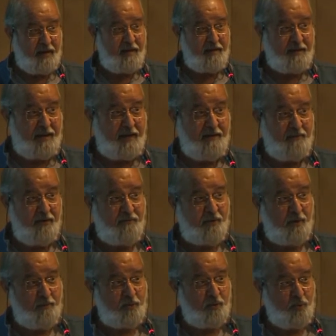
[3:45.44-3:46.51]
I ran away
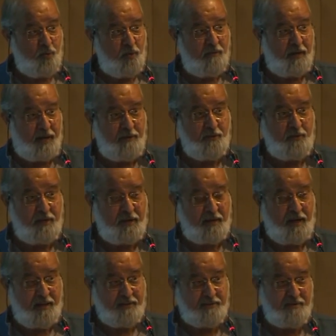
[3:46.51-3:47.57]
from school, when I was in
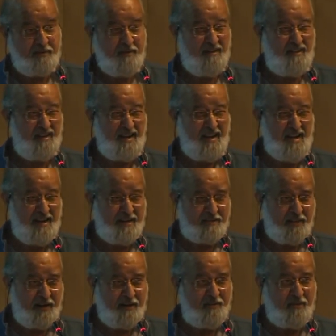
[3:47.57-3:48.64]
class
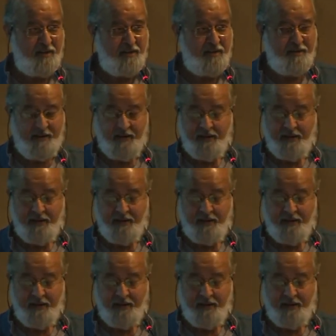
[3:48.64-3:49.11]
8th, I think,